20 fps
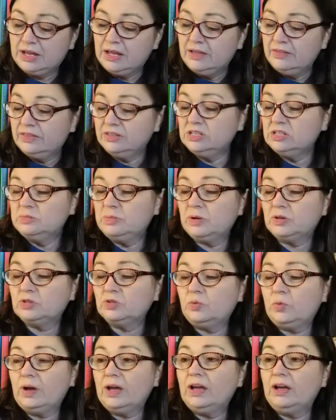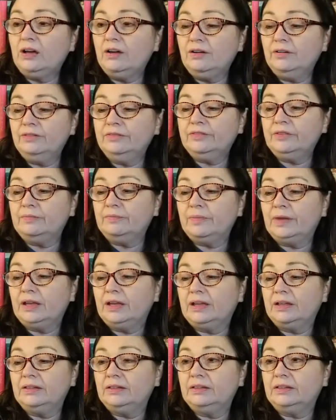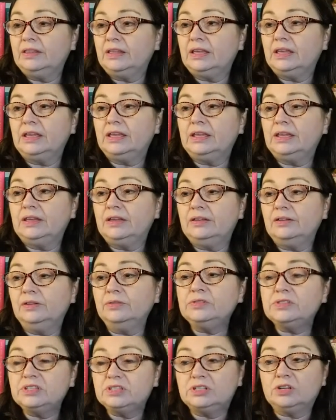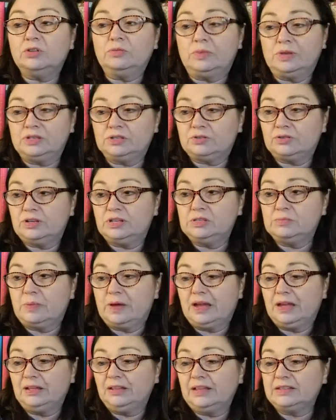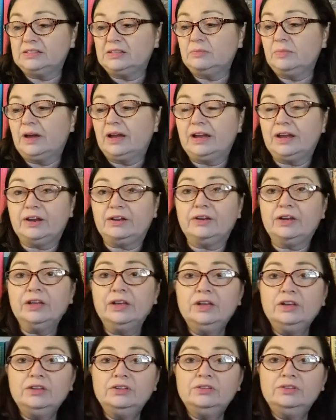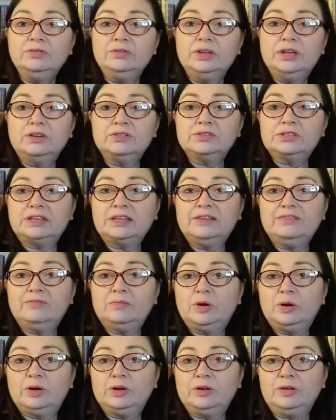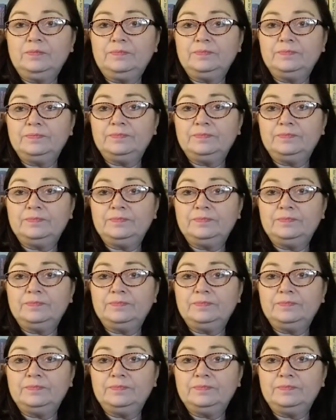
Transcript: This is book 12 in the Lucy Stone Mysteries by Leslie Meyer, New Year's Eve Murder.